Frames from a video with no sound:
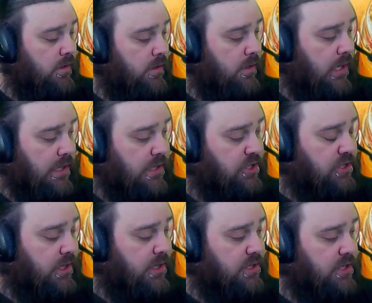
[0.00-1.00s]
Yeah, this
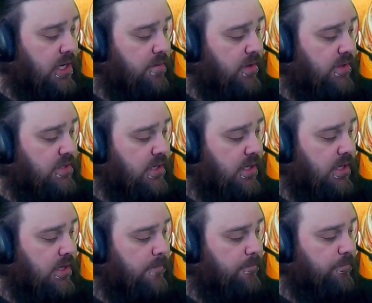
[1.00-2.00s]
cherry jam, it's
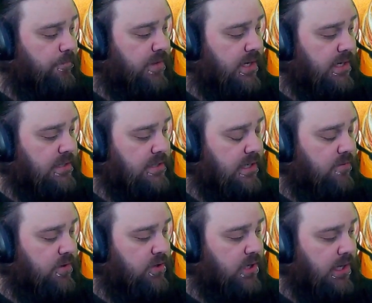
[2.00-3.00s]
like I said,
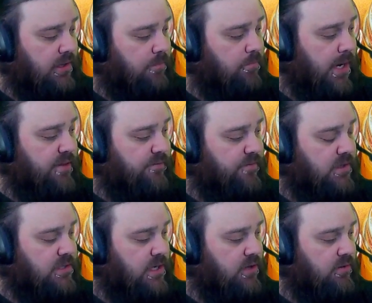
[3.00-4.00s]
when you take the bite, the first
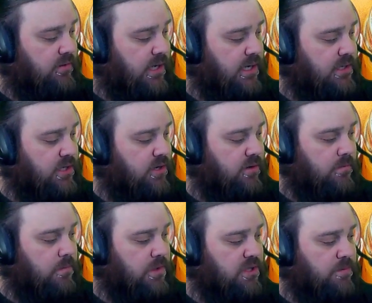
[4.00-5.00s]
thing you taste,
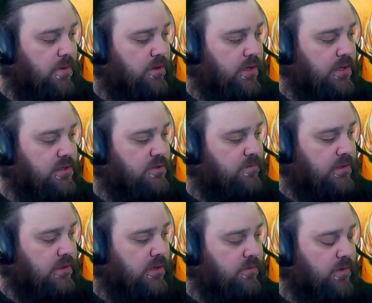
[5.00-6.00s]
the smokiness went
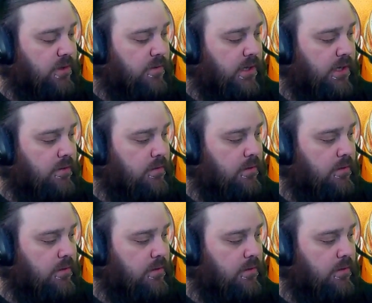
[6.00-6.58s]
away.